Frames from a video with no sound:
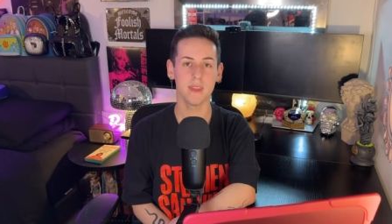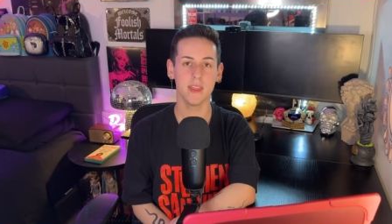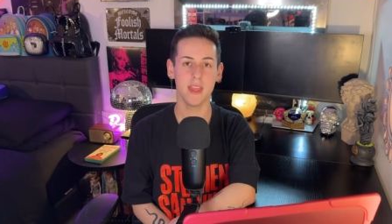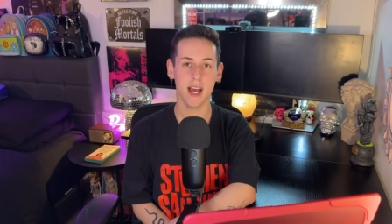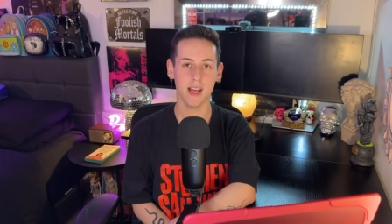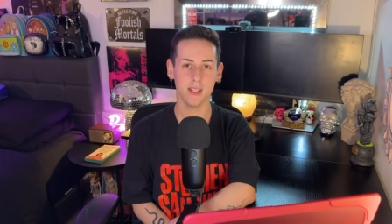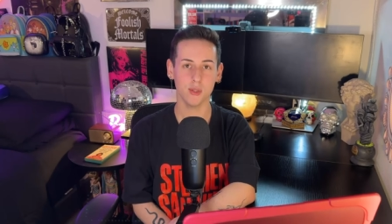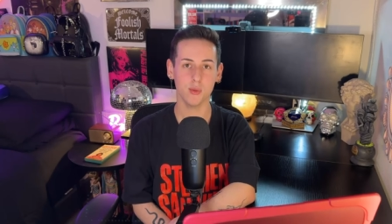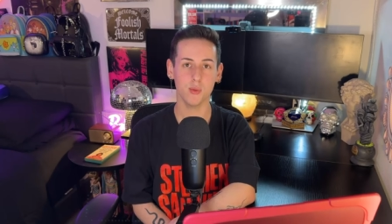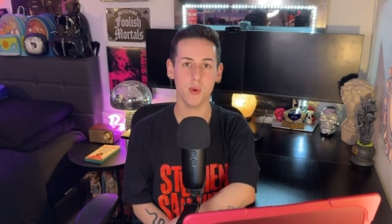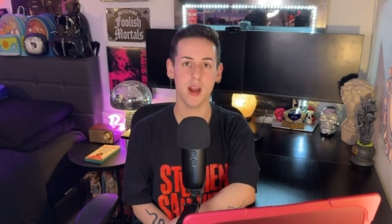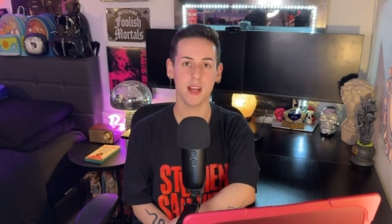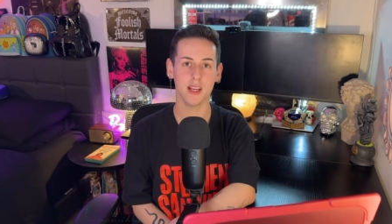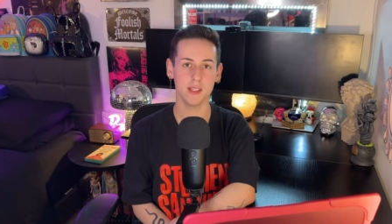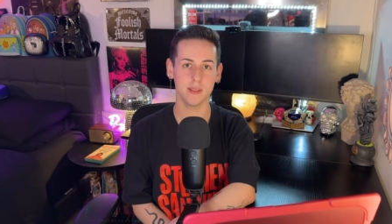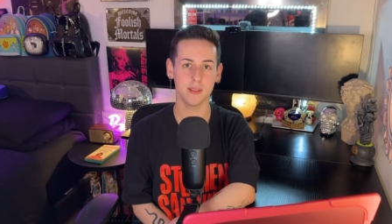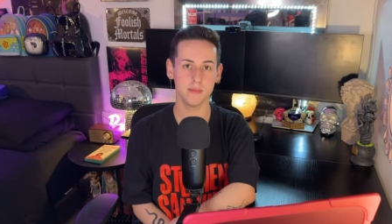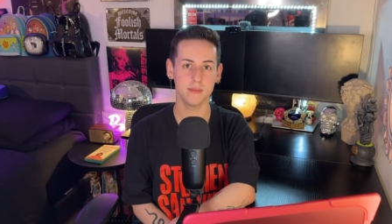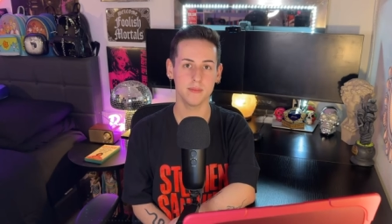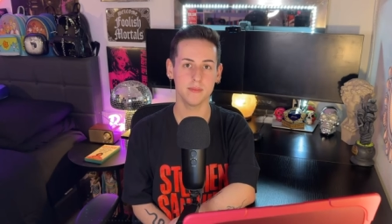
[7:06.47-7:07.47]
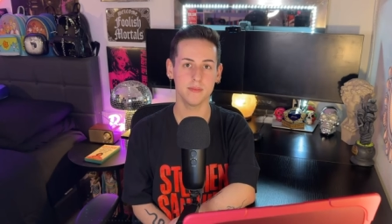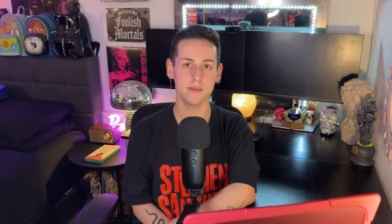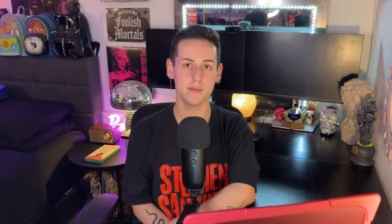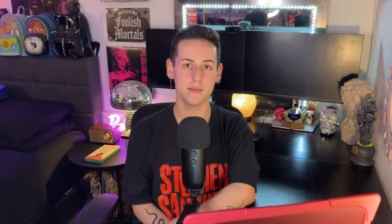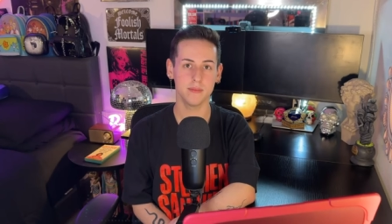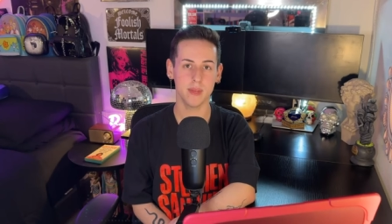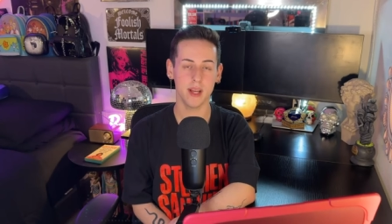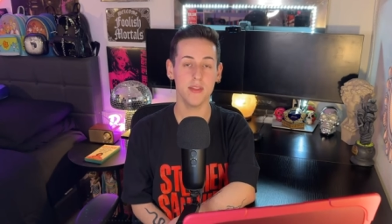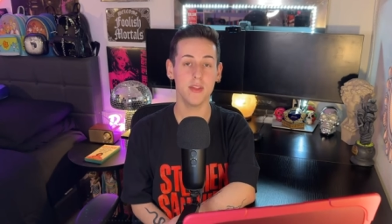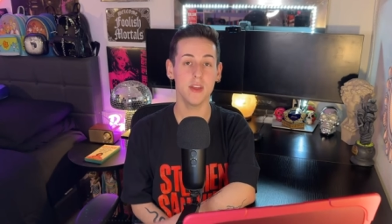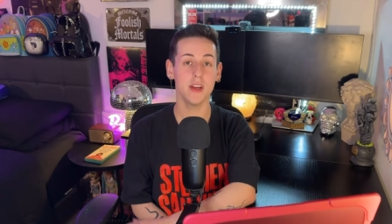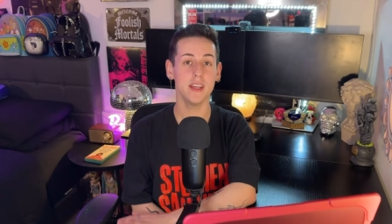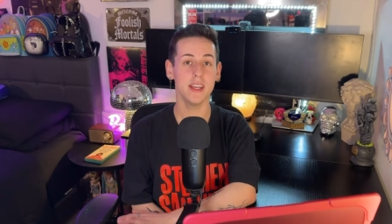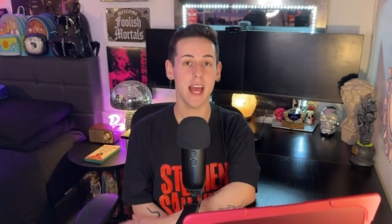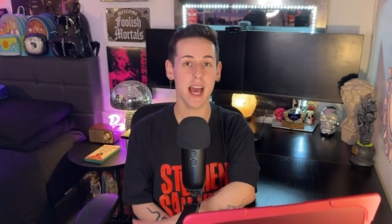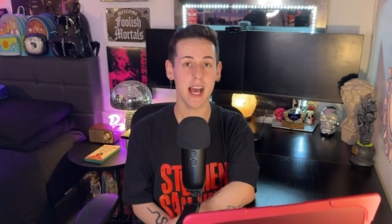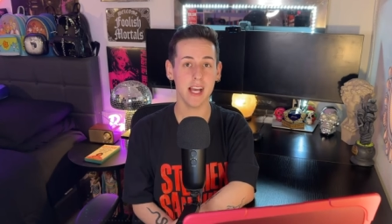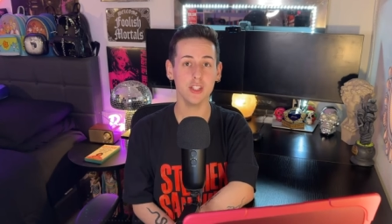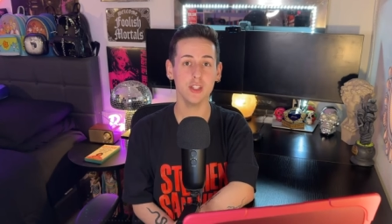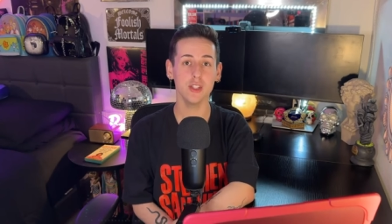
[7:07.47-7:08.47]
That's right. The
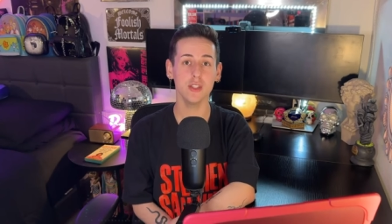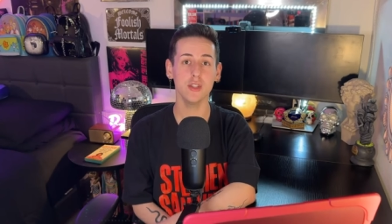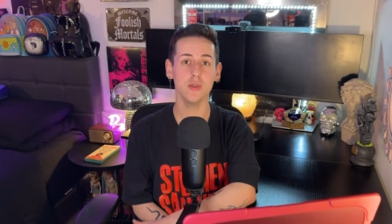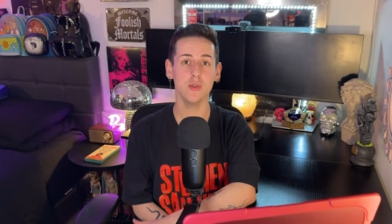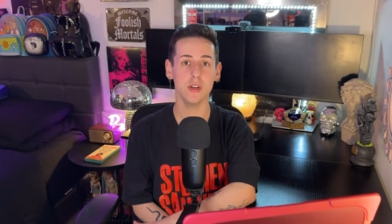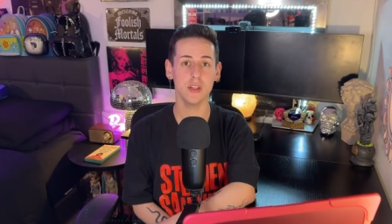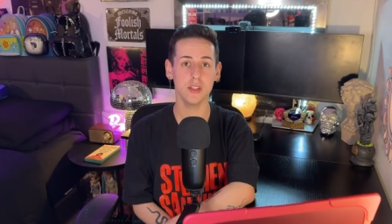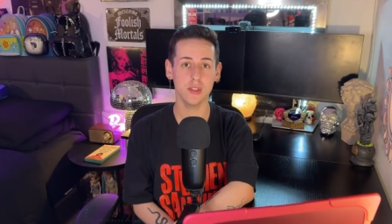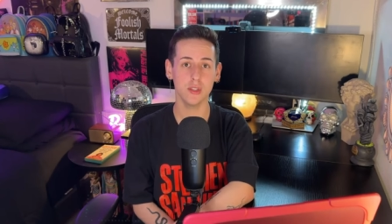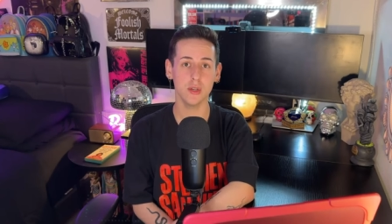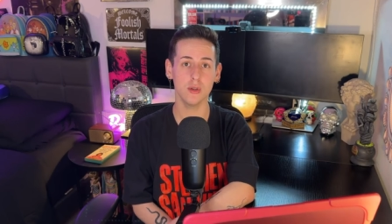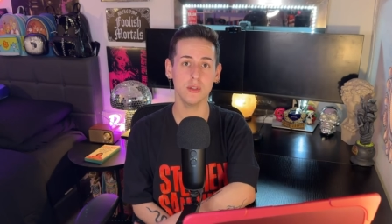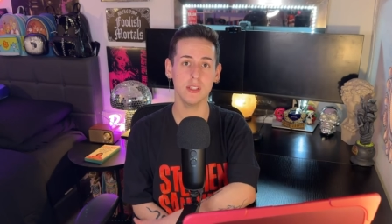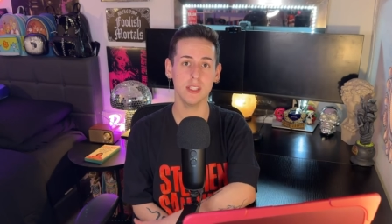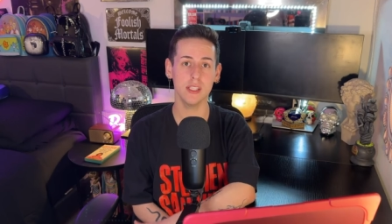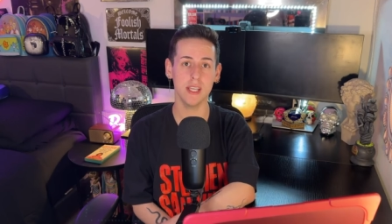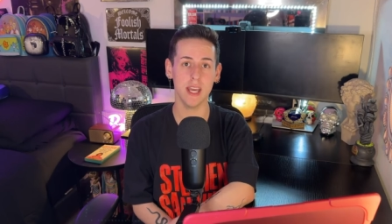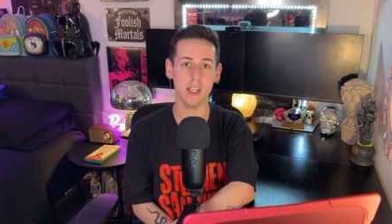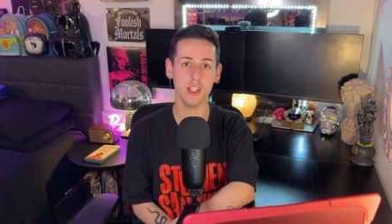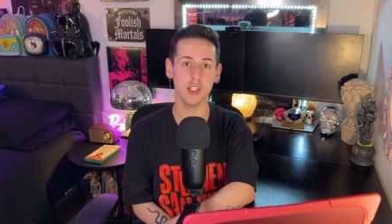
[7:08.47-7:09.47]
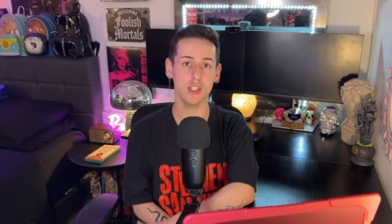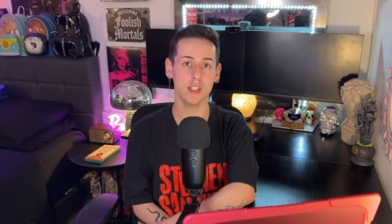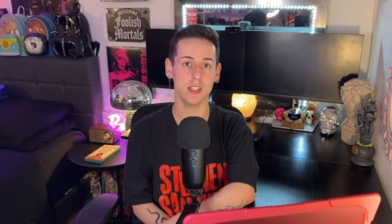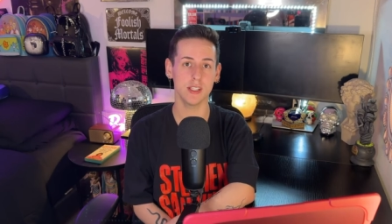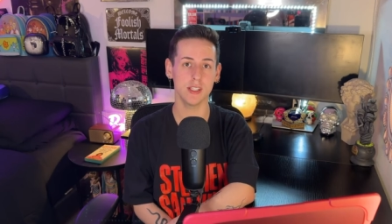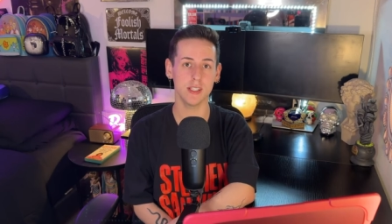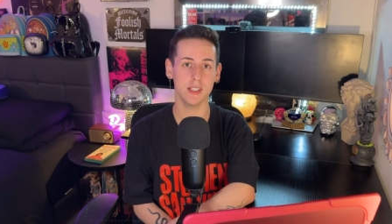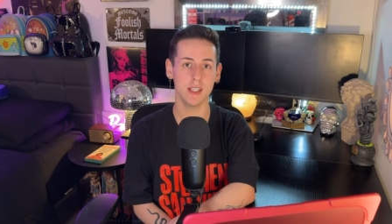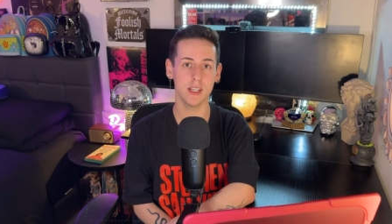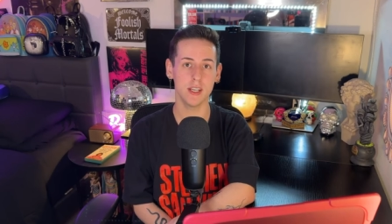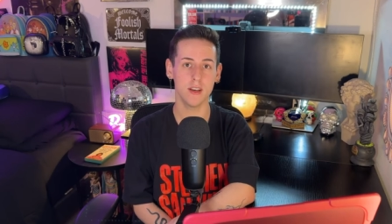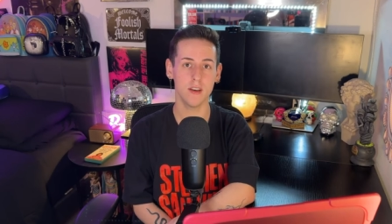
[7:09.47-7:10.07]
National Association